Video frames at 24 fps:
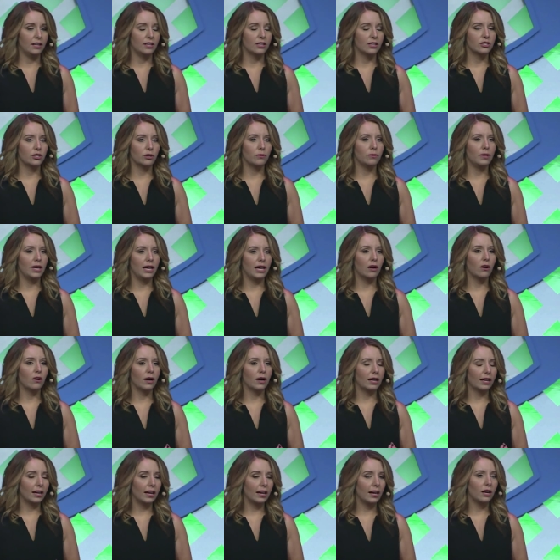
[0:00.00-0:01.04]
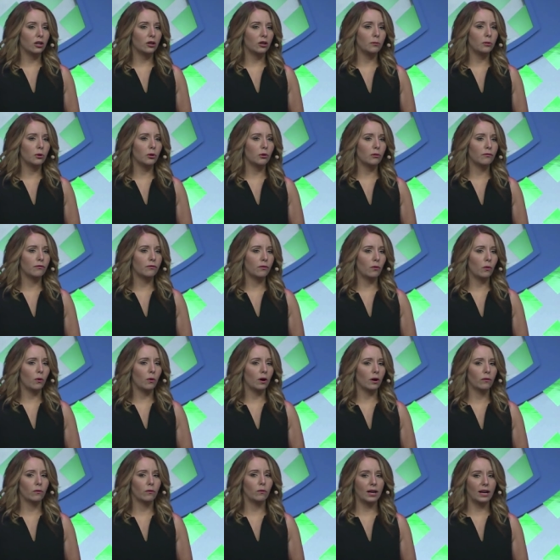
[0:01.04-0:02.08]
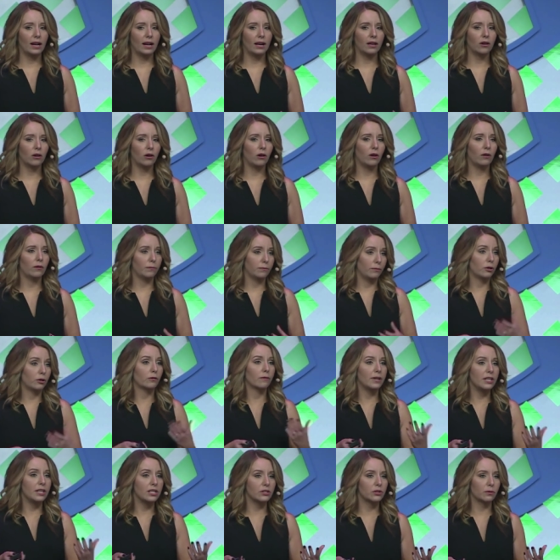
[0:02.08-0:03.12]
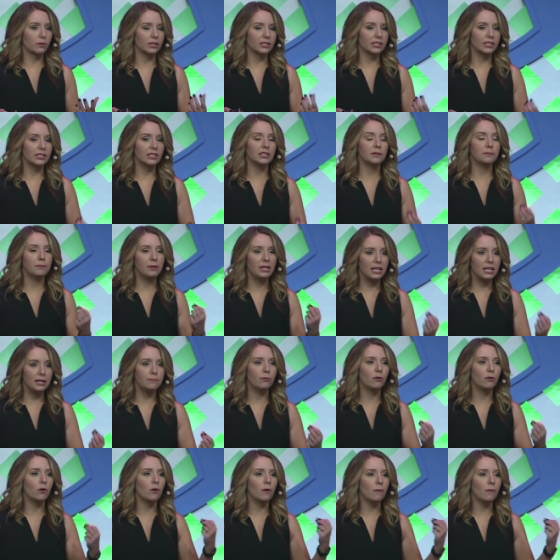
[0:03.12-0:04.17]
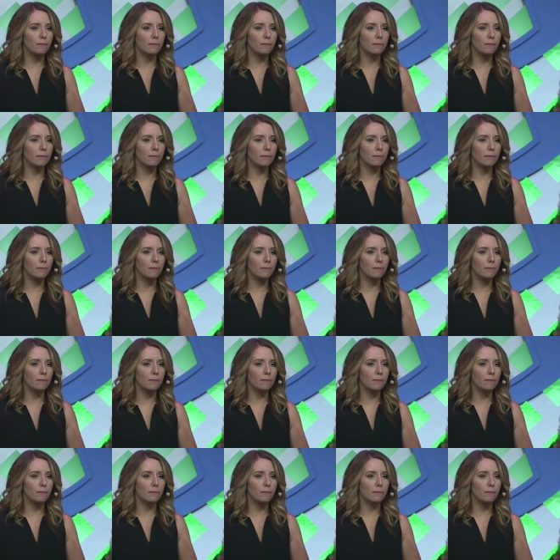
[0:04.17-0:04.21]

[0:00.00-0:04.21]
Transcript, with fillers: So, they are accountable for what I call the resources people,